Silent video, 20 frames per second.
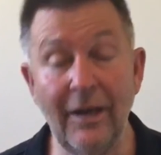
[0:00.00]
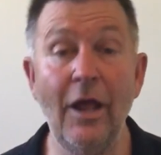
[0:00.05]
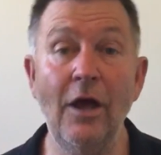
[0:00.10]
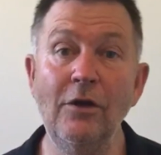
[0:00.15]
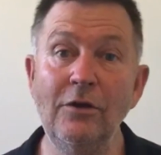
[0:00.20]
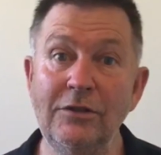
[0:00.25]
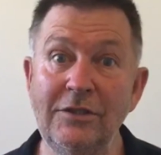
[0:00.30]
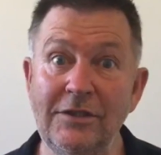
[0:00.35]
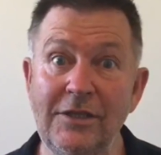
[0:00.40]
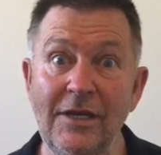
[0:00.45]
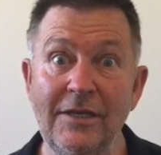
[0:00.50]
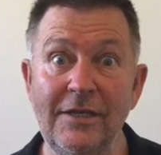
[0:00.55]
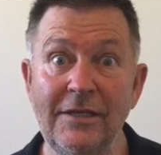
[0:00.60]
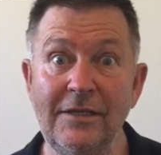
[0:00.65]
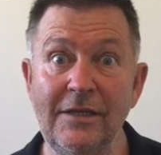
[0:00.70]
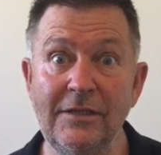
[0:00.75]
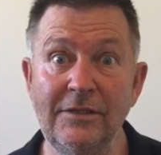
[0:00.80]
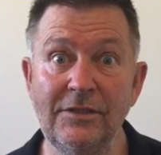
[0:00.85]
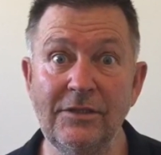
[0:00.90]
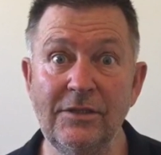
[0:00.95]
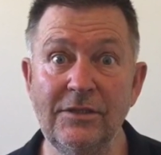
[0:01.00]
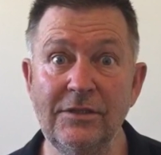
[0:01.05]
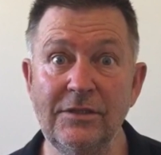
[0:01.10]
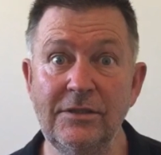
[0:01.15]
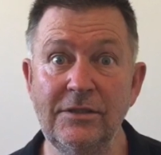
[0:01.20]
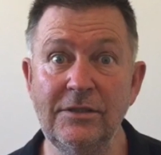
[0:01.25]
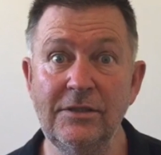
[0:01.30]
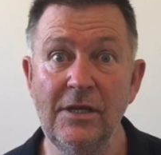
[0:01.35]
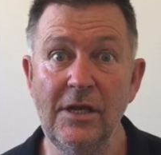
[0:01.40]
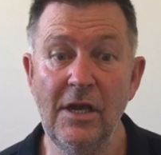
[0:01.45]
load center
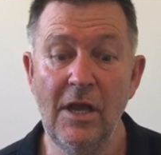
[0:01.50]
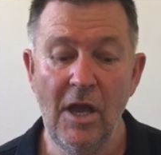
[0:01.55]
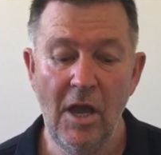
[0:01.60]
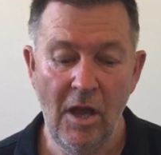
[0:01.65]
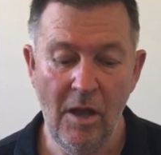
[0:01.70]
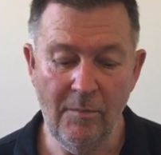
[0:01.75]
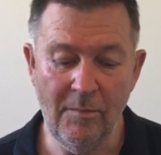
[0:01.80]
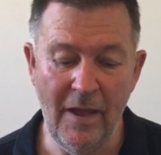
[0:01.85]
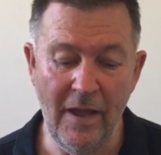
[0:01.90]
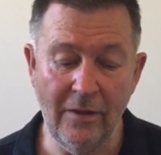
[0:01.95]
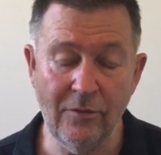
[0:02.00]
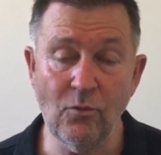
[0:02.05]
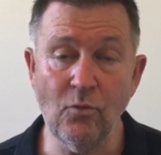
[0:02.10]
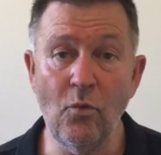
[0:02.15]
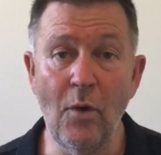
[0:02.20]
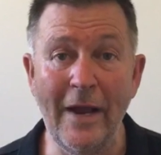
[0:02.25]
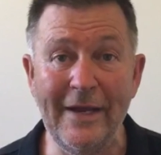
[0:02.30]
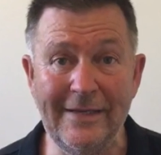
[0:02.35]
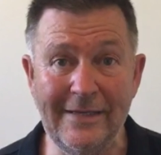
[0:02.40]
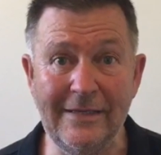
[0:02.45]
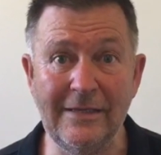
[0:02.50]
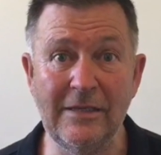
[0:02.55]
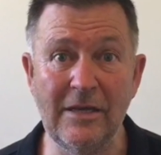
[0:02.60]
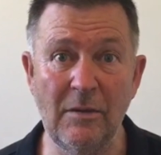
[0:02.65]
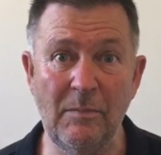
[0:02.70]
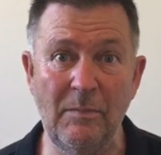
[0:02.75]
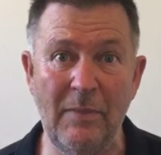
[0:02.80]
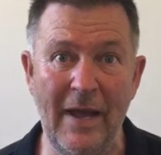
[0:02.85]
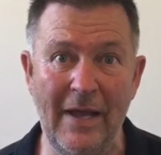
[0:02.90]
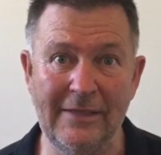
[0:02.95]
distance, about rated
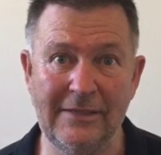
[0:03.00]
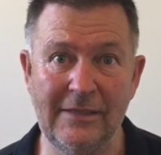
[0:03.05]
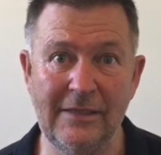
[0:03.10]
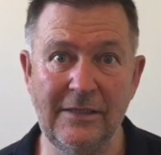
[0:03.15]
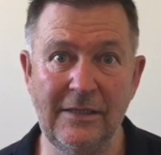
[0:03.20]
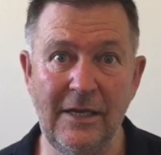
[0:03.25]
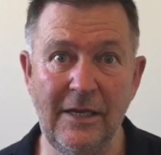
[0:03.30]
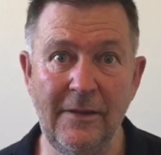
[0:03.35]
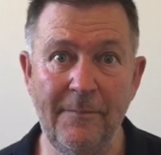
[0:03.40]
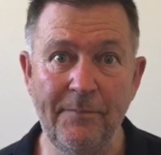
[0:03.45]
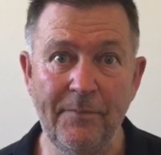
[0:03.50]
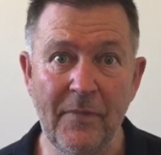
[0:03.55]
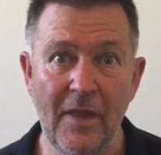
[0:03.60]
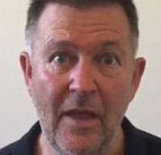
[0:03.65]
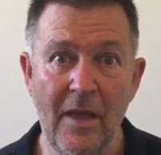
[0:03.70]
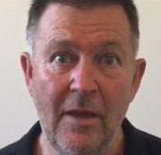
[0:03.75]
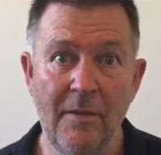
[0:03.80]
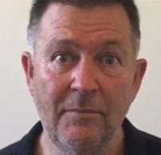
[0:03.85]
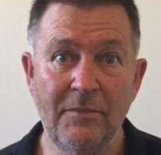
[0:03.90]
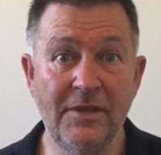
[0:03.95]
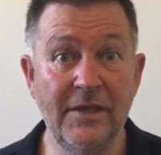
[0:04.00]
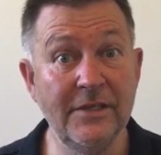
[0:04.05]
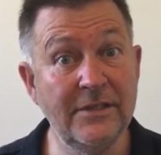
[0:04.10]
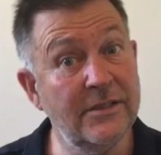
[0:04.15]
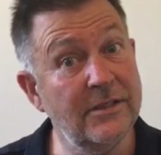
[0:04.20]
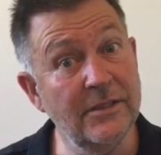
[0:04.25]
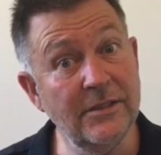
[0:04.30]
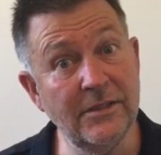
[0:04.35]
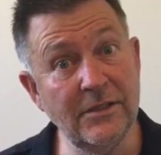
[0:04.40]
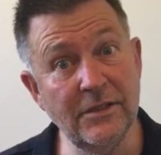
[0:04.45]
capacity,
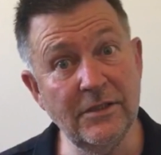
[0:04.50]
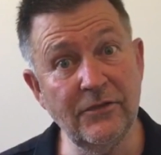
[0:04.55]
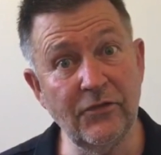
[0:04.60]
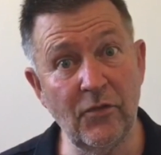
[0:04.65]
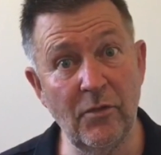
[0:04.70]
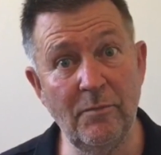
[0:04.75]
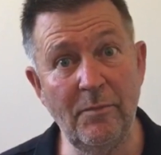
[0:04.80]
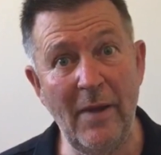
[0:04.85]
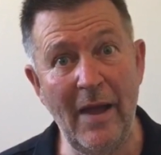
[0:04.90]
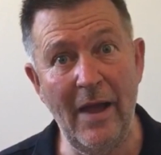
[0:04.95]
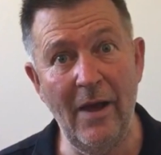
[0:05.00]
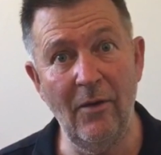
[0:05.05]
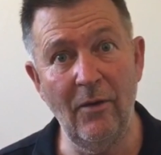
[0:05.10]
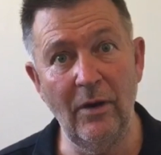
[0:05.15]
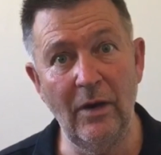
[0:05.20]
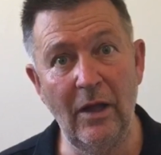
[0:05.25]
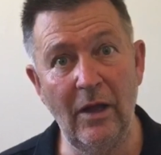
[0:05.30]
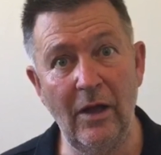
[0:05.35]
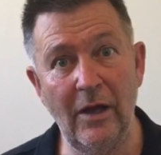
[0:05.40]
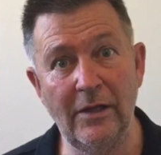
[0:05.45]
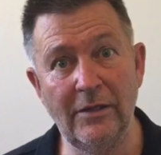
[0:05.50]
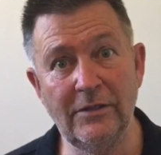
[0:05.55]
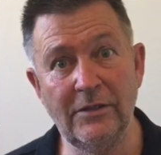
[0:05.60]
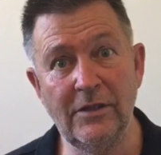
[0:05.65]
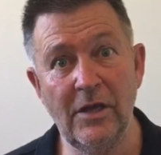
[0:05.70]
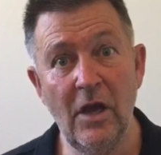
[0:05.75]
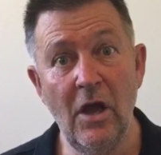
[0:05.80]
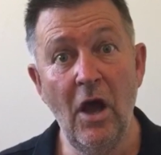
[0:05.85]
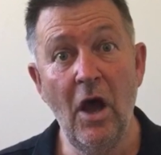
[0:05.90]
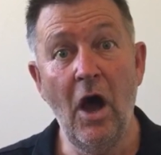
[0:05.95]
distances from power
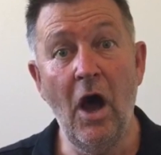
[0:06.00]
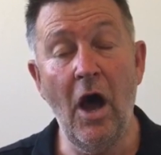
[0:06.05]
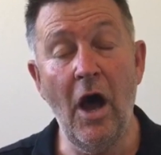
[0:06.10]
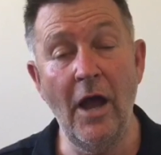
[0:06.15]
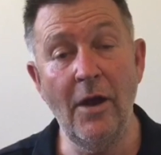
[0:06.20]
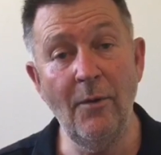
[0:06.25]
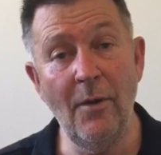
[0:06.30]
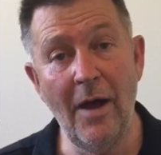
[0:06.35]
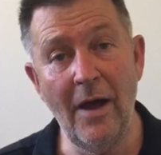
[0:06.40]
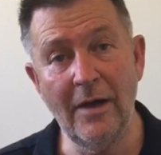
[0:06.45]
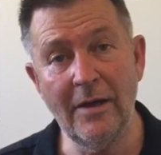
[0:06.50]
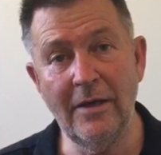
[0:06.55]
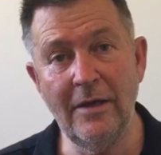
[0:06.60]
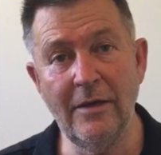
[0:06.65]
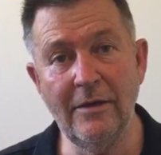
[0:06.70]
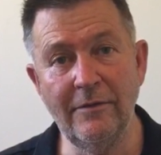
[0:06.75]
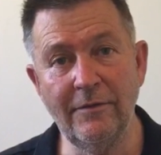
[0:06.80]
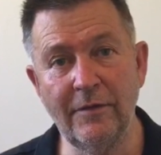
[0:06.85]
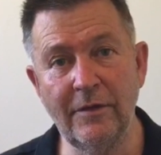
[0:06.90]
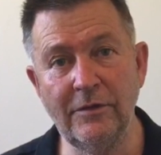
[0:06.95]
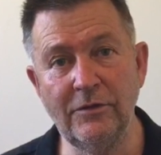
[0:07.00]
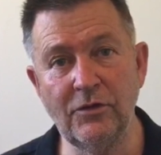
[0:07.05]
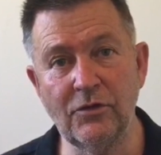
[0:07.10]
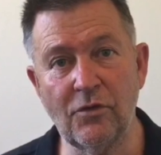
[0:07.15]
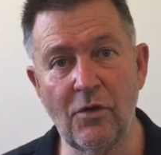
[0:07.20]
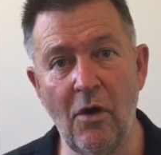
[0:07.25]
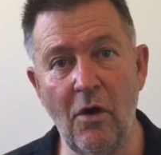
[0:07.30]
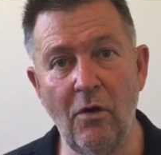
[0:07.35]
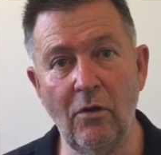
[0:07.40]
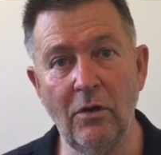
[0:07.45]
lines, hierarchy of
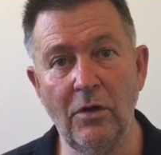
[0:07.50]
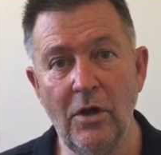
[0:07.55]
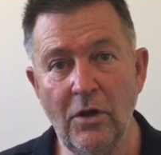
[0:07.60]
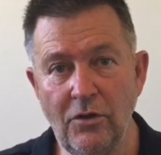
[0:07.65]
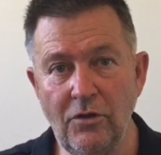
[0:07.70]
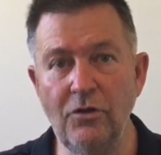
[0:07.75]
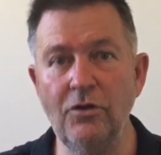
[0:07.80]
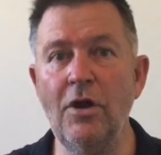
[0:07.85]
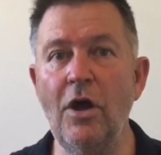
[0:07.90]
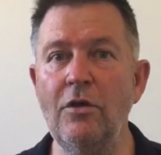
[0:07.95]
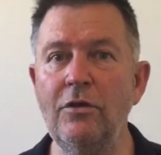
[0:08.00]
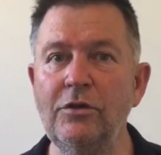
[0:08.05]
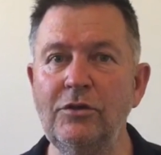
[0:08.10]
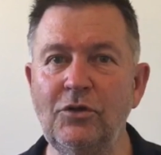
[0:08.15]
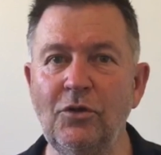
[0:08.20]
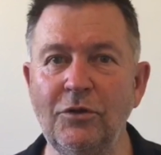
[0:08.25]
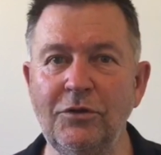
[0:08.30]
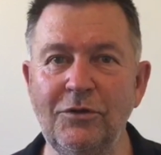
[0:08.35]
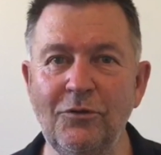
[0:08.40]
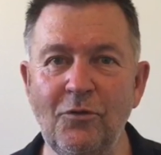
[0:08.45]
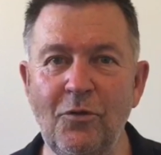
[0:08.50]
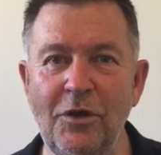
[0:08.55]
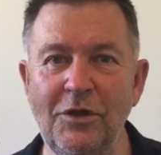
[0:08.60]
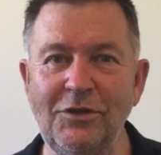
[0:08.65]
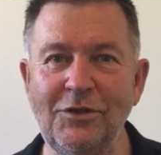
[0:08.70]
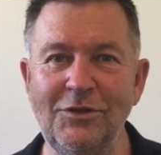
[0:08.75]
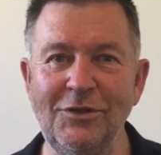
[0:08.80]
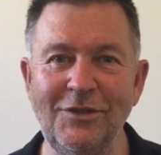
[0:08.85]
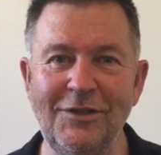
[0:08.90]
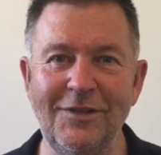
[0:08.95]
control. You know the sorts of
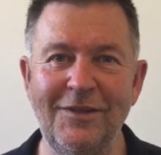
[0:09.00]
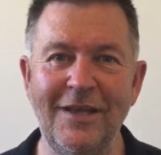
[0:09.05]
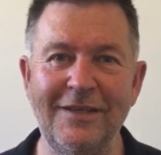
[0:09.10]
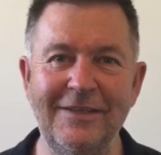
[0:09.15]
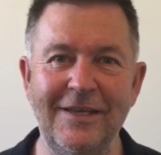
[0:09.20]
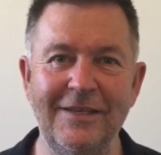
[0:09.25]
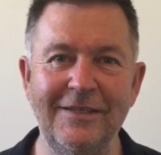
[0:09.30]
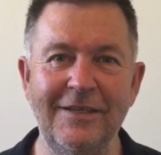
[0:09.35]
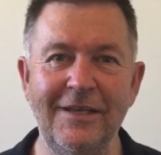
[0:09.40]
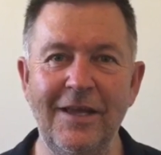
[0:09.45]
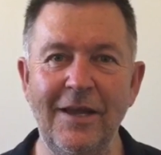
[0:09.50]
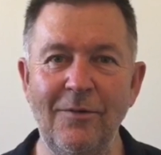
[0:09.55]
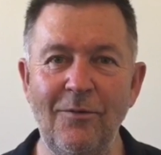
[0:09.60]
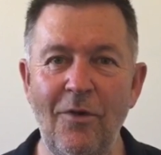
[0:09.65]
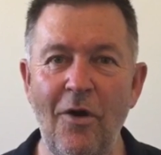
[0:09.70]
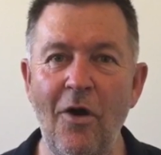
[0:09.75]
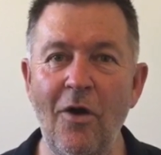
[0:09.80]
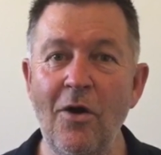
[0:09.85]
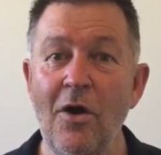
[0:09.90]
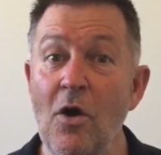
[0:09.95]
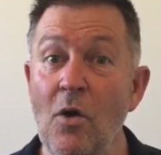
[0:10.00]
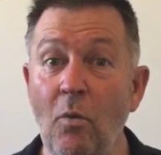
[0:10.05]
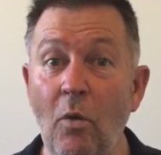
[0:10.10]
questions that they tend to get wrong.